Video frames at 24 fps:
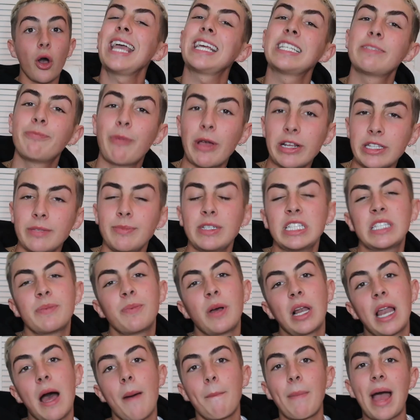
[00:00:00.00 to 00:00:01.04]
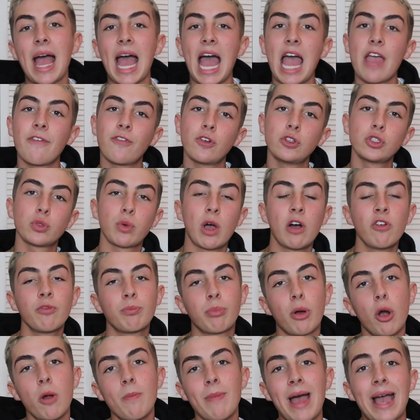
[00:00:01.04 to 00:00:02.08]
Expecting me to pull out my iPhone 12
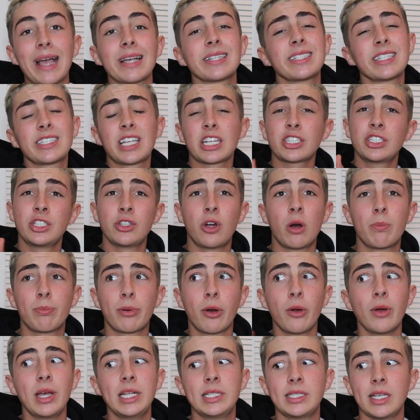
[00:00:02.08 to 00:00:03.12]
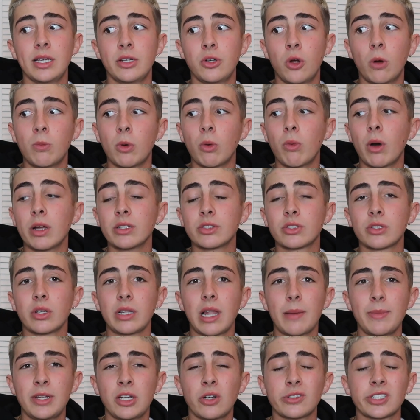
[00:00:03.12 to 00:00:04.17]
Pro Max. It's actually not a Pro, it's a normal one. So
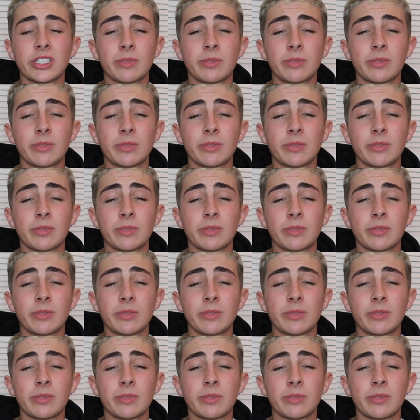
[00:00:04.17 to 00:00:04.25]
let me not